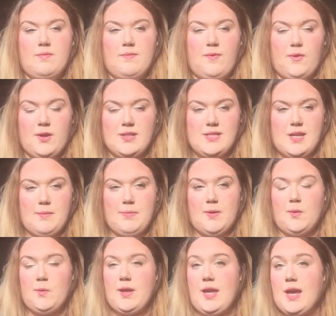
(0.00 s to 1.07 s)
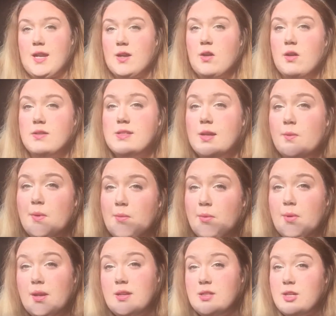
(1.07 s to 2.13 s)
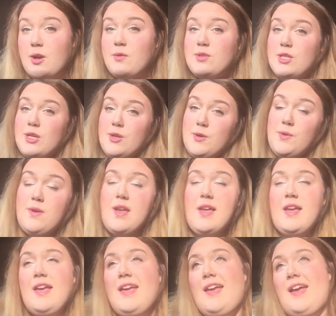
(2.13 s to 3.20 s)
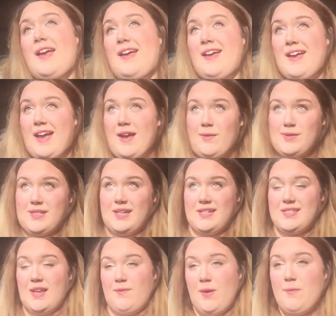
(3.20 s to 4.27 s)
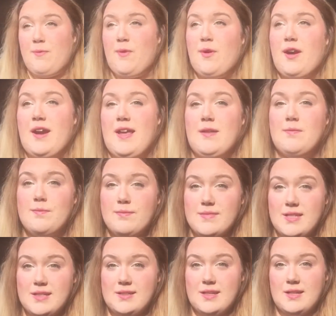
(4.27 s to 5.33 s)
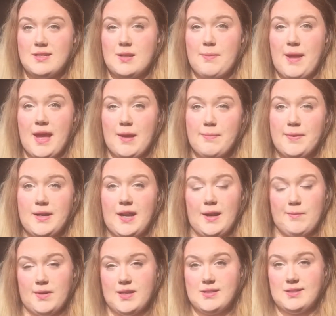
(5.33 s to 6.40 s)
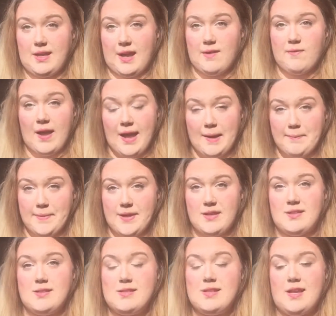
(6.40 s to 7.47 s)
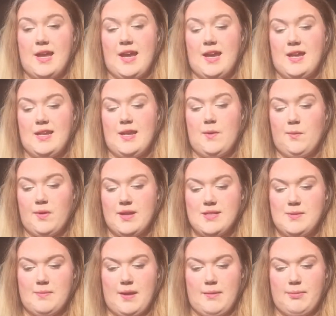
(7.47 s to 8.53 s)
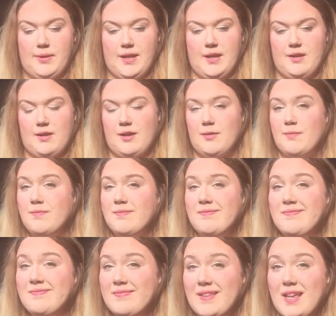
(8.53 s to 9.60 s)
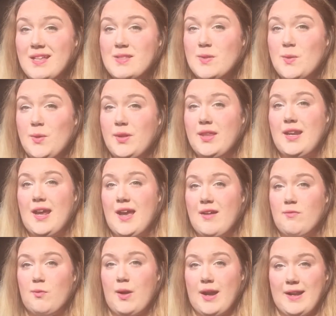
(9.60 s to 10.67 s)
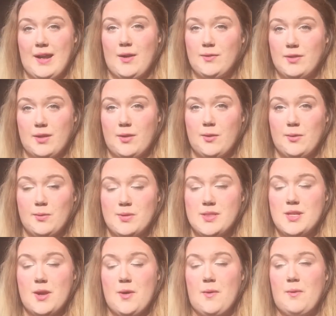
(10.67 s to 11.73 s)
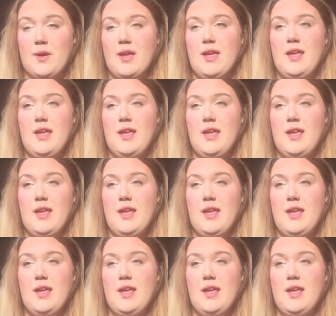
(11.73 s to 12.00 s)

For example, we had a concert we were wanting to go to. I was going to save up for it, didn't end up happening because life happens, and it was in my planner. It's cool that I have whiteout though, so